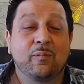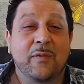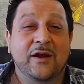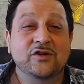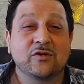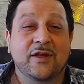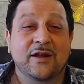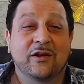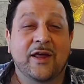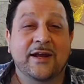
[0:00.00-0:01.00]
Make sure that
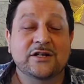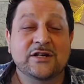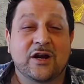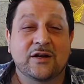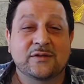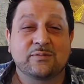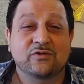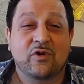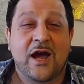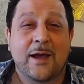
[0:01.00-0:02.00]
you like, share, and
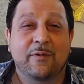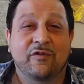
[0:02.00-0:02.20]
subscribe.